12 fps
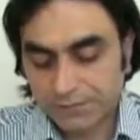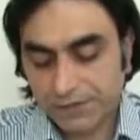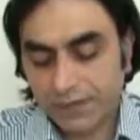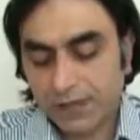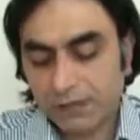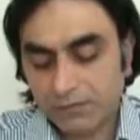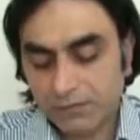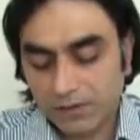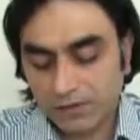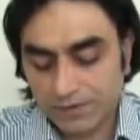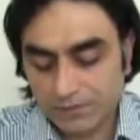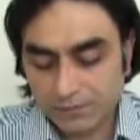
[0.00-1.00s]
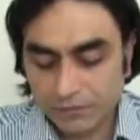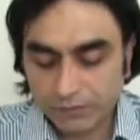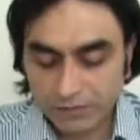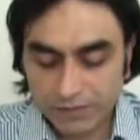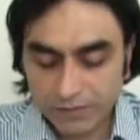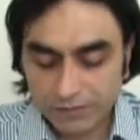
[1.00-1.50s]
Now let's
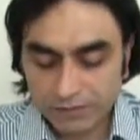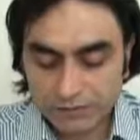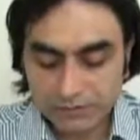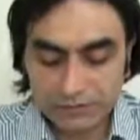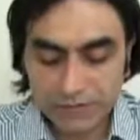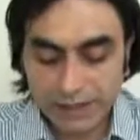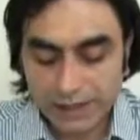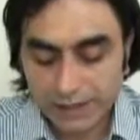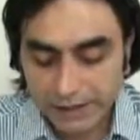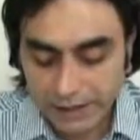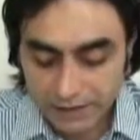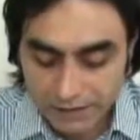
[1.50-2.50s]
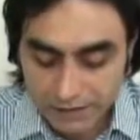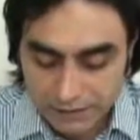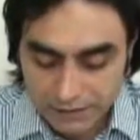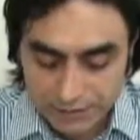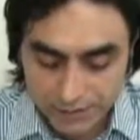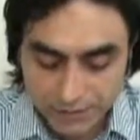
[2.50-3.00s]
move on to the ayah
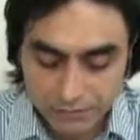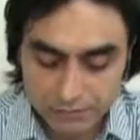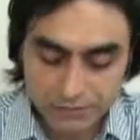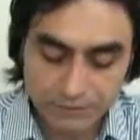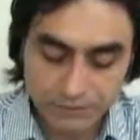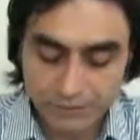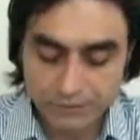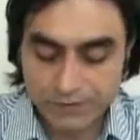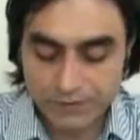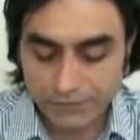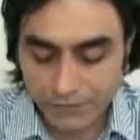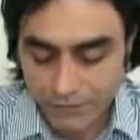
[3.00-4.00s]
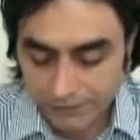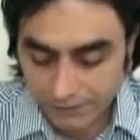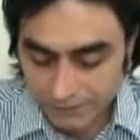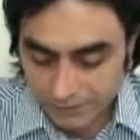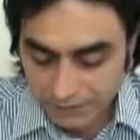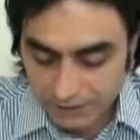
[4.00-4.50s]
number 55.